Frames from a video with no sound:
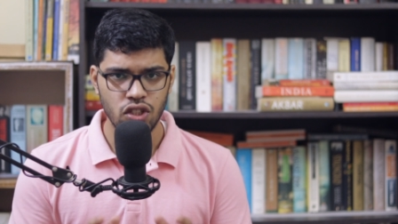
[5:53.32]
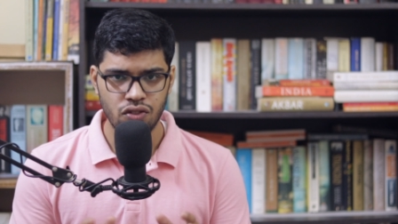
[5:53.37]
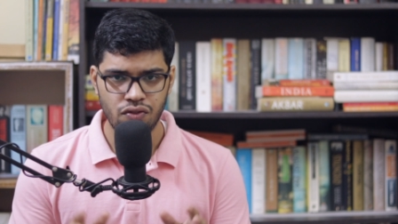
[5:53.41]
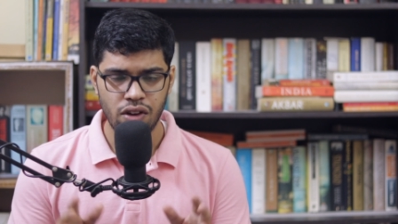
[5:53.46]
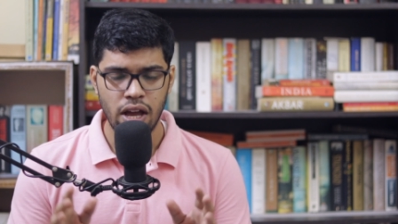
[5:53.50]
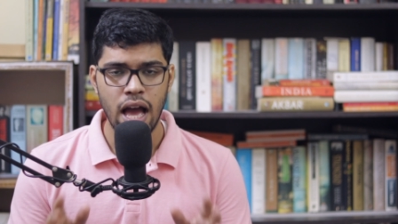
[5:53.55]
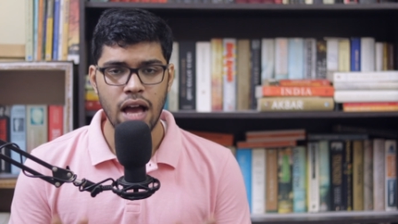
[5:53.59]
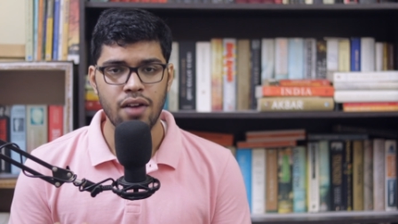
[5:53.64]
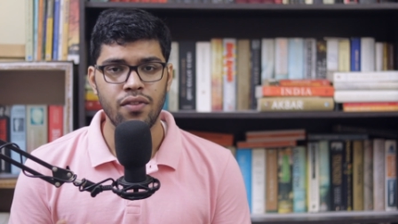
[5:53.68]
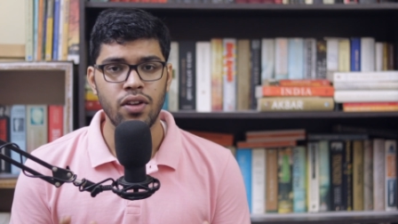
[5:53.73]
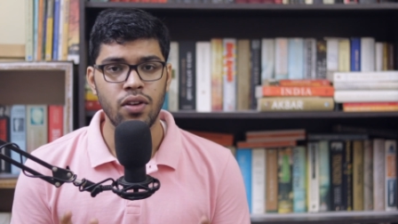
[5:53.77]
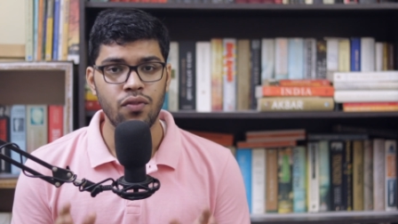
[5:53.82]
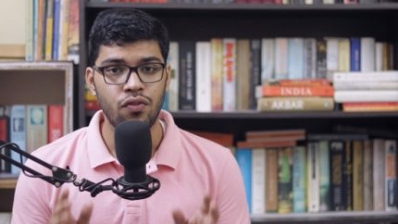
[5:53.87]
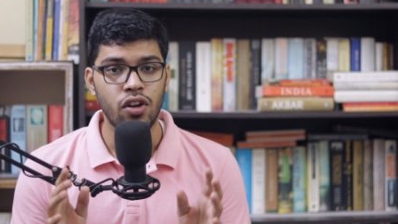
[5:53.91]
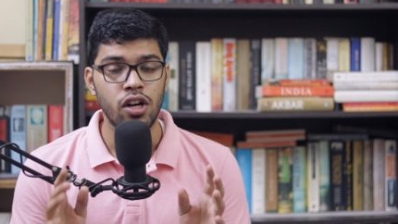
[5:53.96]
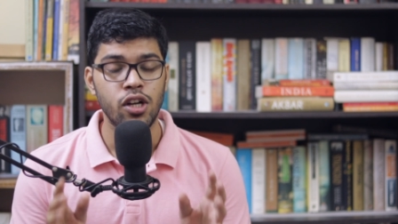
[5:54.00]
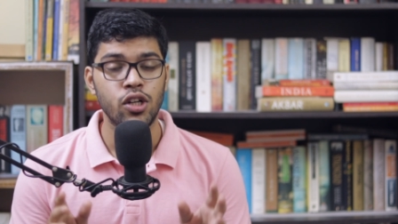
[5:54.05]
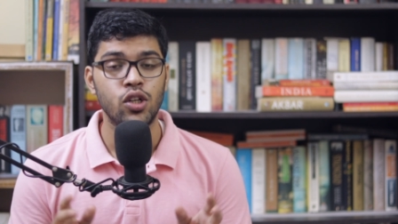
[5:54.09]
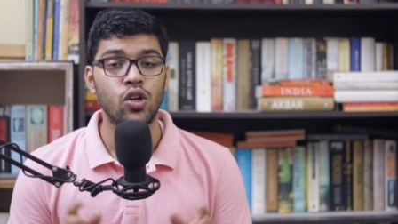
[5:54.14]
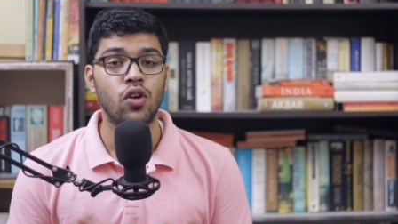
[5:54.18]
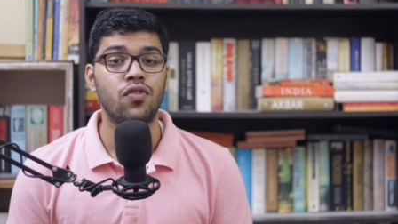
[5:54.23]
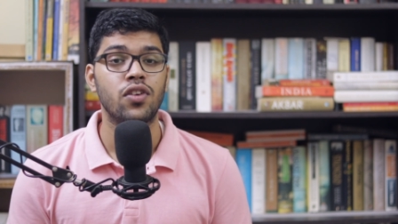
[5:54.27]
which we have in
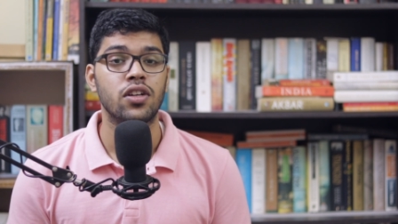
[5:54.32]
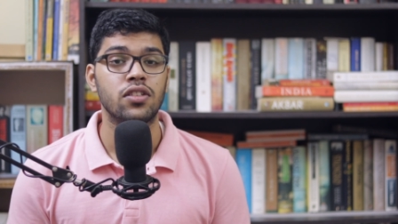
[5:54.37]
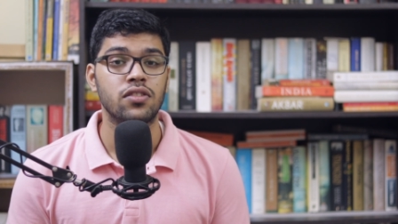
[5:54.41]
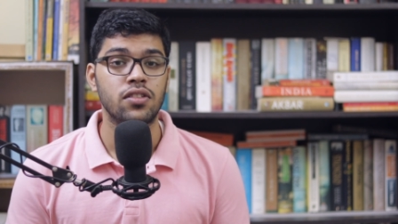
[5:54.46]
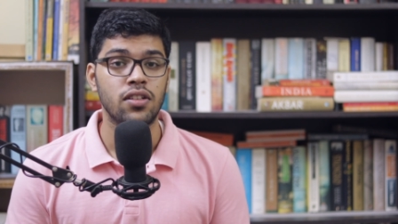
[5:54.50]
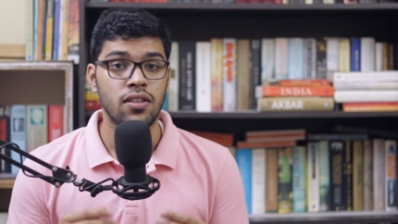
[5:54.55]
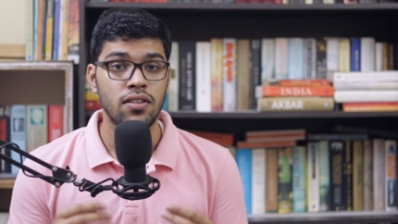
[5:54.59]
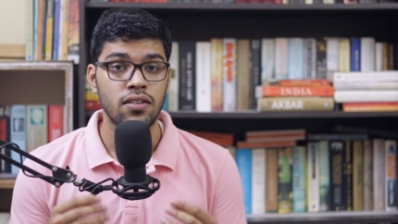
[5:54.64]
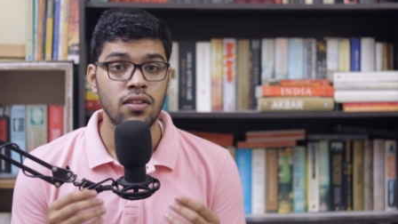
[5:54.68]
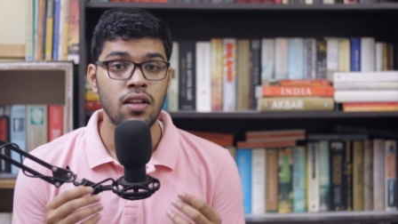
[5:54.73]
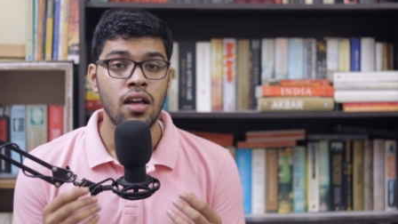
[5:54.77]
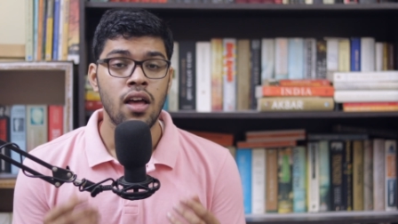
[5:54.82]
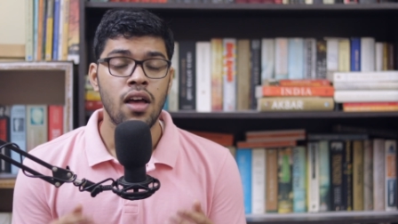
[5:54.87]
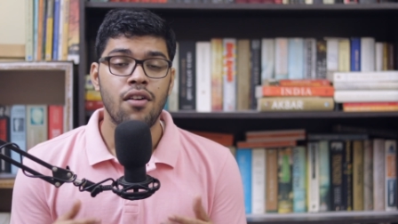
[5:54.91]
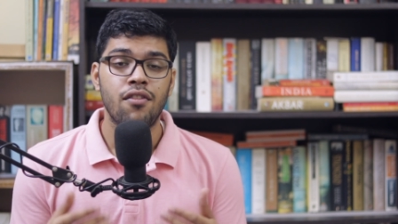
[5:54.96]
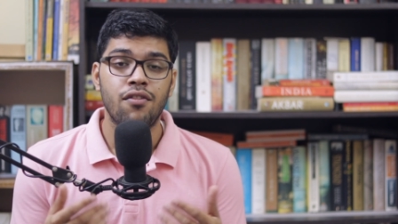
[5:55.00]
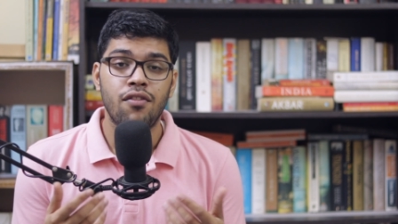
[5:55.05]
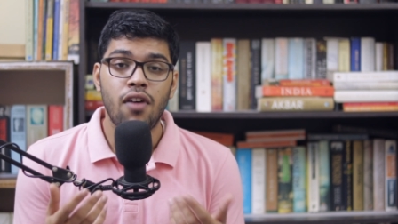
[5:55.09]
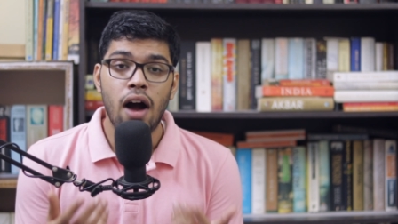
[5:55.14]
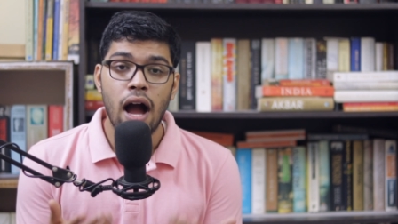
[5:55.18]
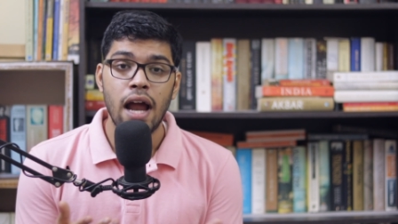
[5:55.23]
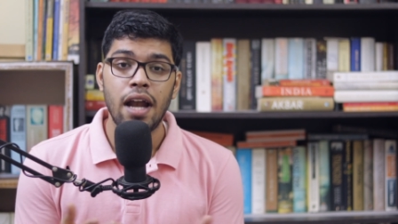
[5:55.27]
front of us is
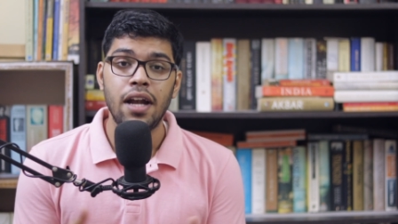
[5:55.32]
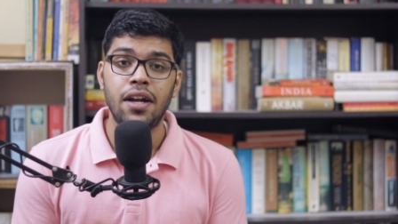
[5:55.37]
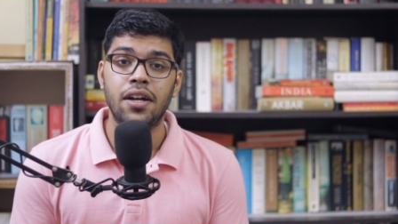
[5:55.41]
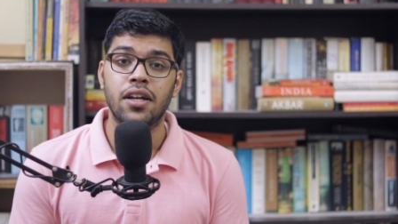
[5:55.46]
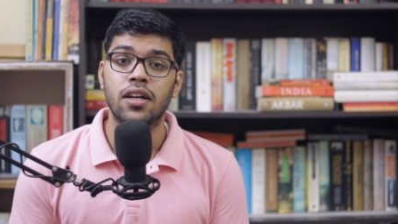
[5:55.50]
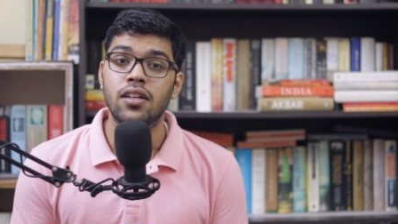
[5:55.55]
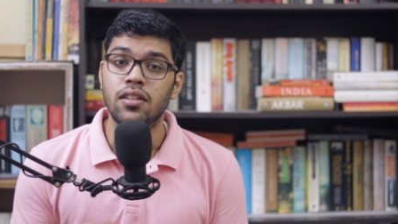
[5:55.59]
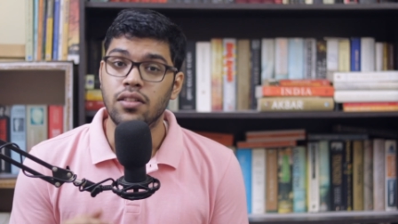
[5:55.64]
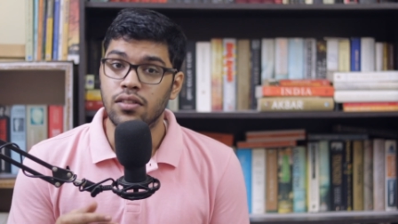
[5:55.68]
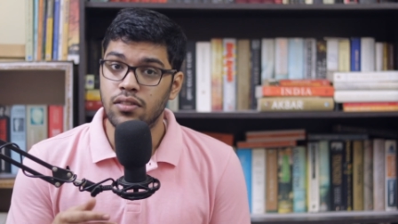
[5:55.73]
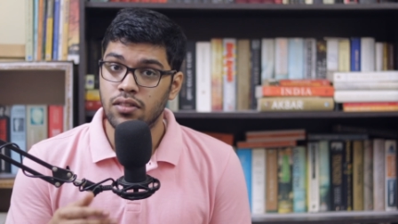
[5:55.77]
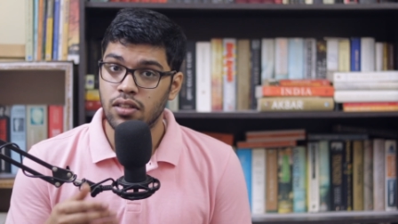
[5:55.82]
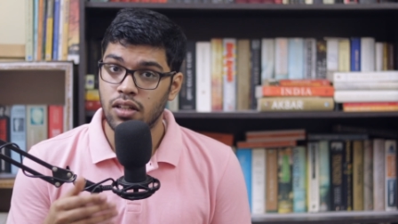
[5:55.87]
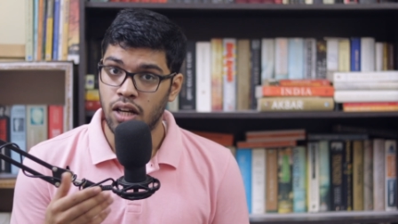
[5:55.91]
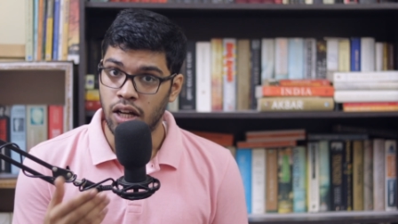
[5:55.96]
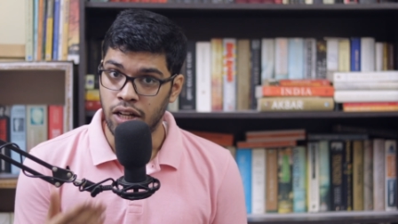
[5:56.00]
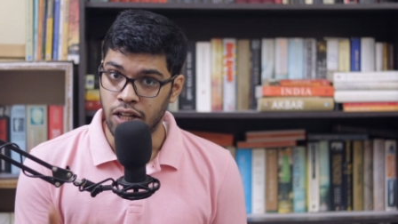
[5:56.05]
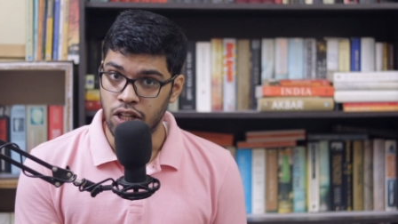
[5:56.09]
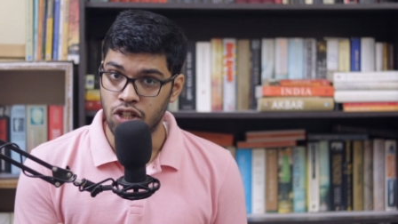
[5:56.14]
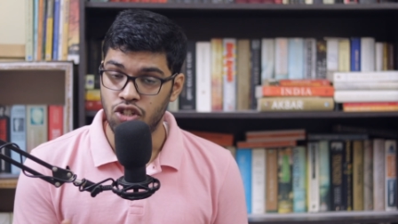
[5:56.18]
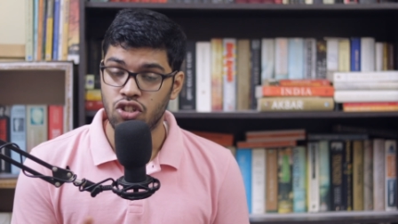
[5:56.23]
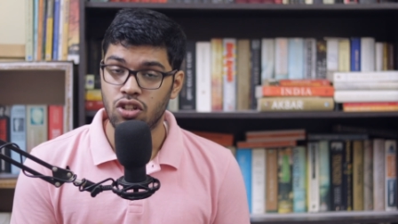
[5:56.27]
why does
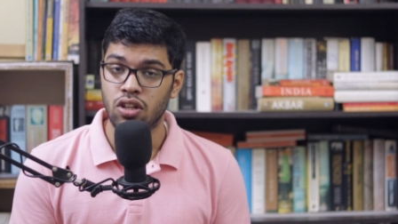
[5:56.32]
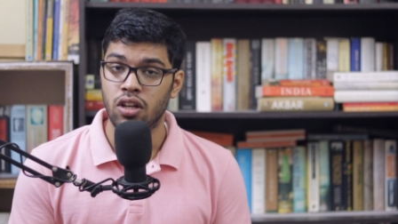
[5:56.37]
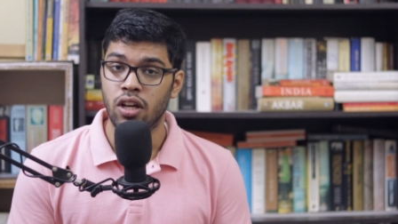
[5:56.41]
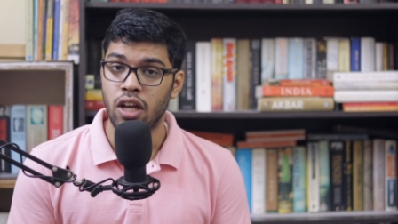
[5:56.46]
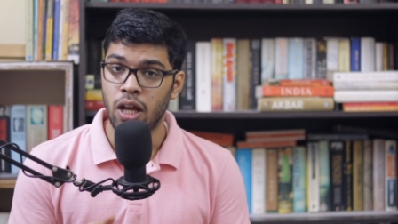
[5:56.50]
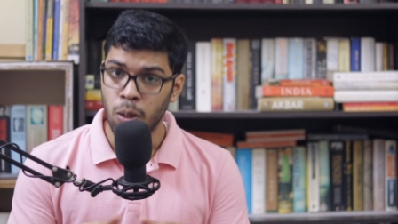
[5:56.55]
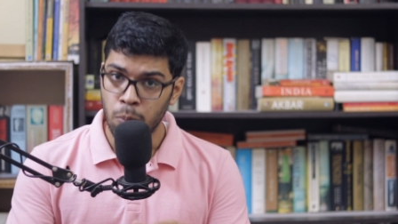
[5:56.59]
Kanishka